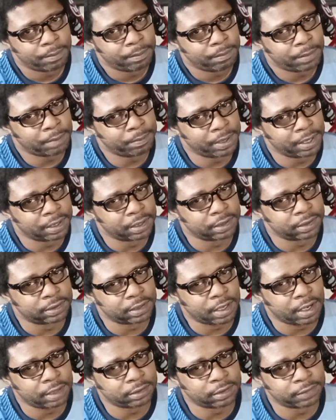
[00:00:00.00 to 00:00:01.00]
My bad,
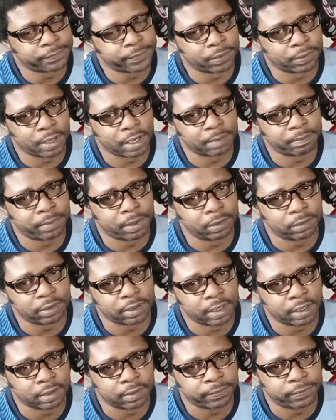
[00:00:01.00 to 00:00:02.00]
y'all. I just felt like
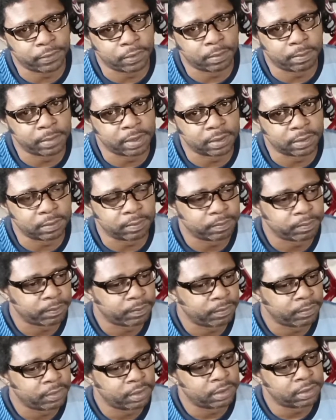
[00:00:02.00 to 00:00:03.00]
bojangling for a minute.
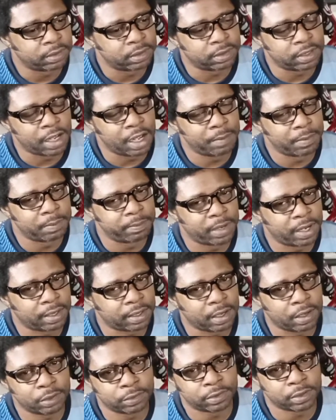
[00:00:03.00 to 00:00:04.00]
The Diamondback
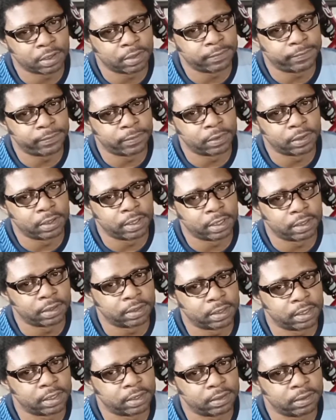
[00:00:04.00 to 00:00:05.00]
I'll save for a later
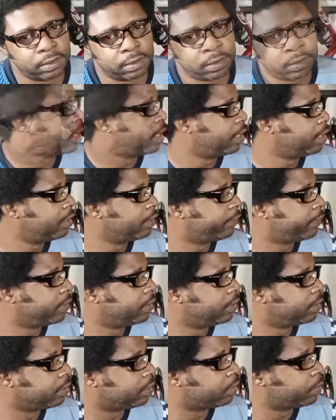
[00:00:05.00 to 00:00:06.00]
date. What I have
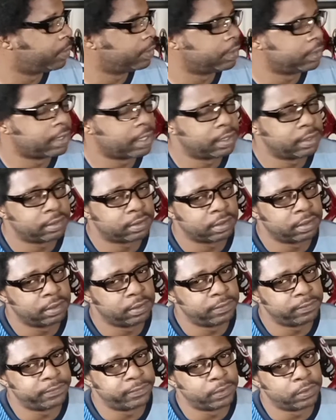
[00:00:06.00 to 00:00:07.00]
here is a
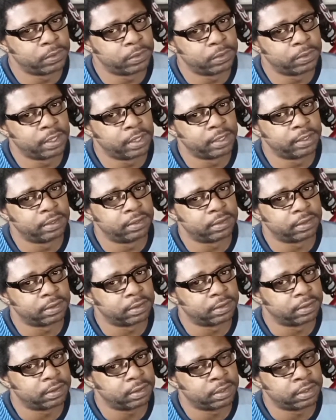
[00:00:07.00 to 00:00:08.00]
2019 VooDoo
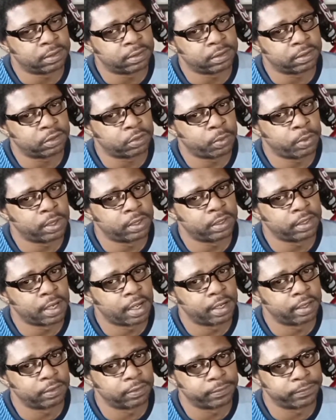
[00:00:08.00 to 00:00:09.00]
Aizan. It's a
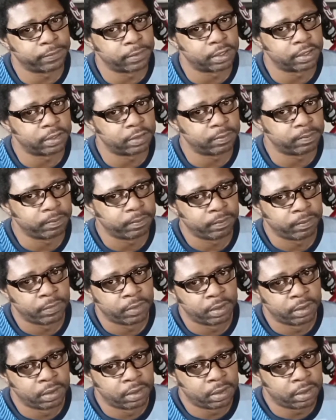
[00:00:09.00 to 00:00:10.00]
29er frame.
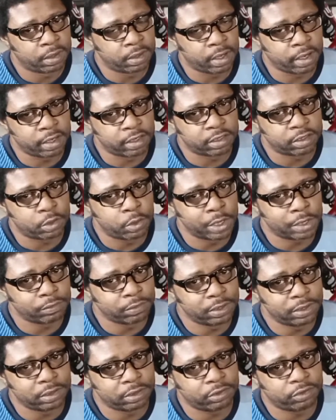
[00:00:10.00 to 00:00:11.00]
It has quick
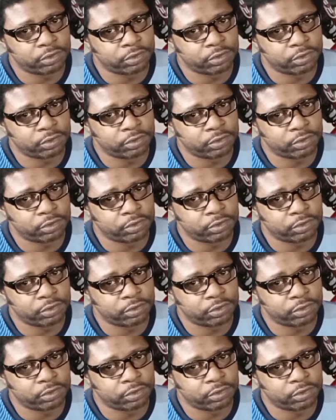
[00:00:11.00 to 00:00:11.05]
release